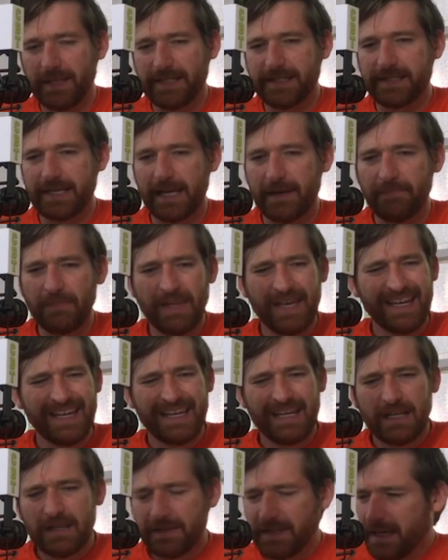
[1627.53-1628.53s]
He said
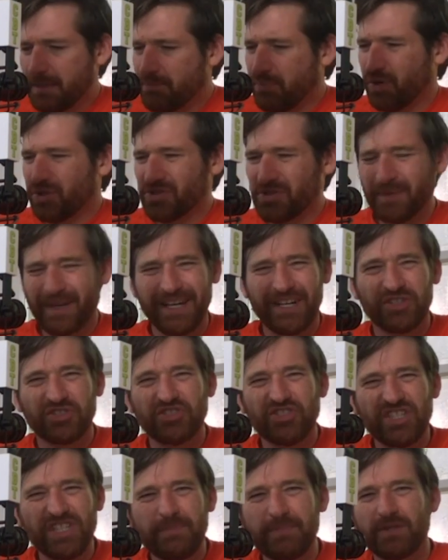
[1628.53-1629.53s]
they put some kind of
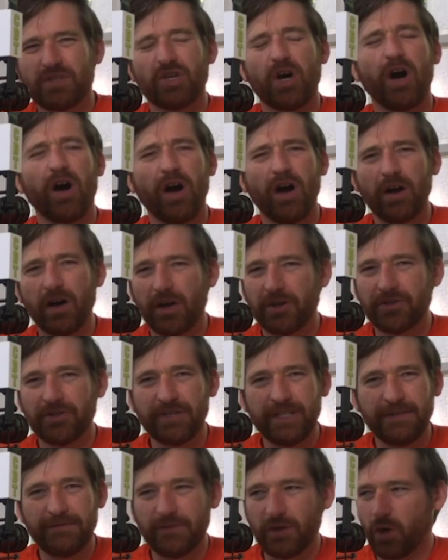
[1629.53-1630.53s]
cheap tar
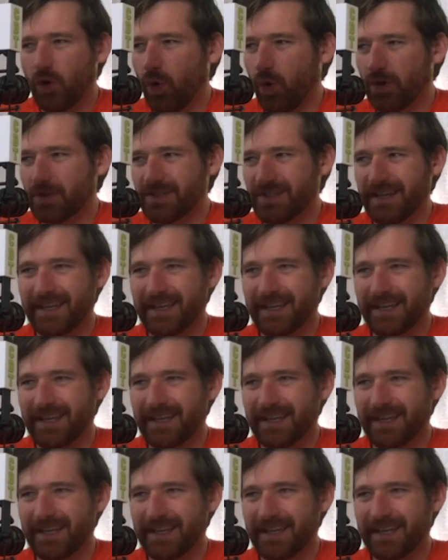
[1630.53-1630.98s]
underneath the courts,